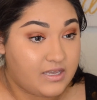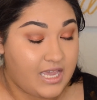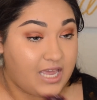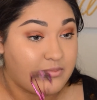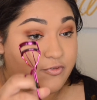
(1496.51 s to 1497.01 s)

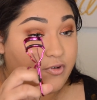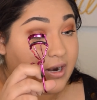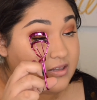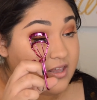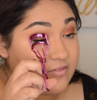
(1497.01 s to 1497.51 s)
And before
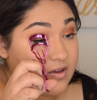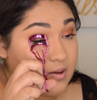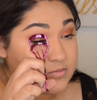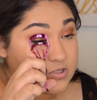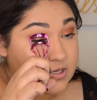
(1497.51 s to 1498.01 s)
I leave,
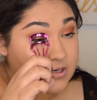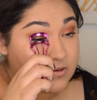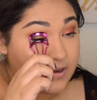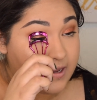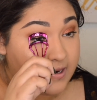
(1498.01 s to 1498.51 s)
I'm just gonna
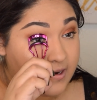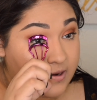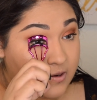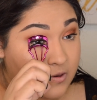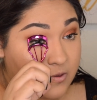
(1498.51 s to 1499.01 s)
go ahead
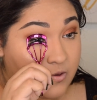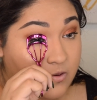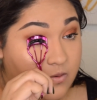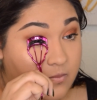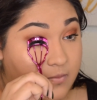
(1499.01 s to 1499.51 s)
and
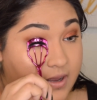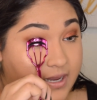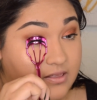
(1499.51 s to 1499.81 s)
curl my